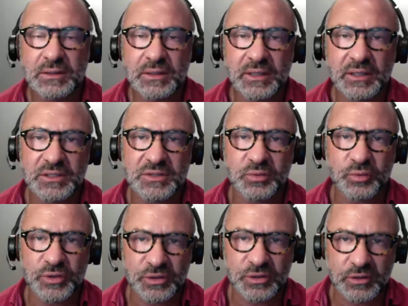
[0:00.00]
It has
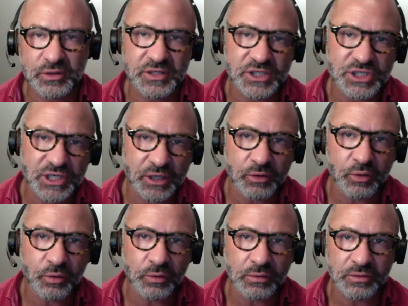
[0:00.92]
returned to
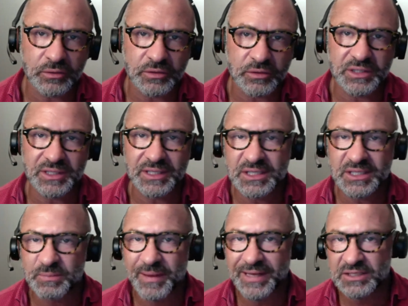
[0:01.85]
shareholders at the
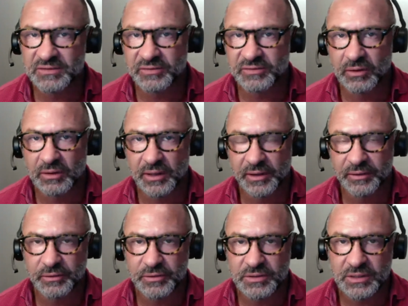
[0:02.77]
expense of all
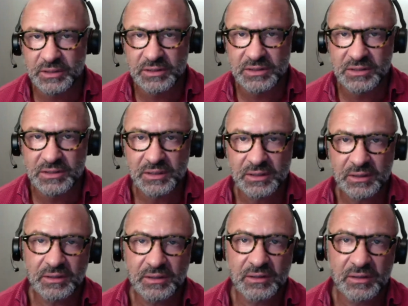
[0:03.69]
others that has
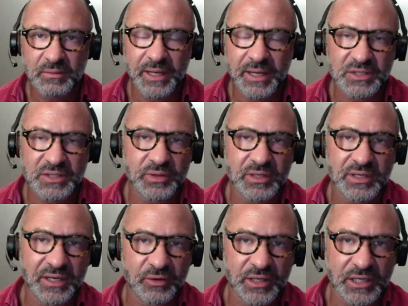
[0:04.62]
met us with the
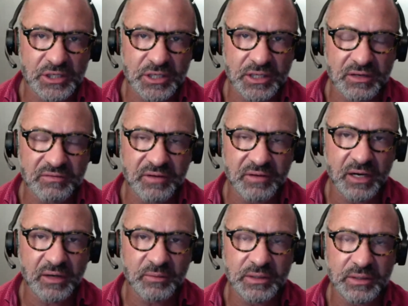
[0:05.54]
degradation of the
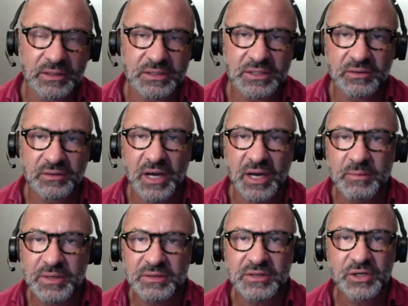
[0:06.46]
environment. So
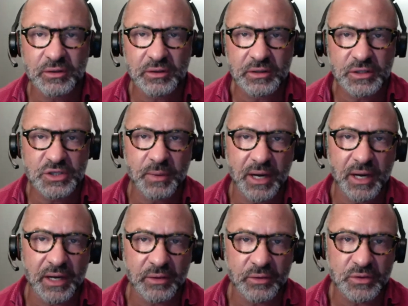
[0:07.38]
I'm encouraged
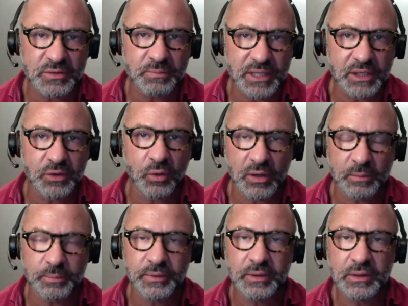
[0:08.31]
by those B Corp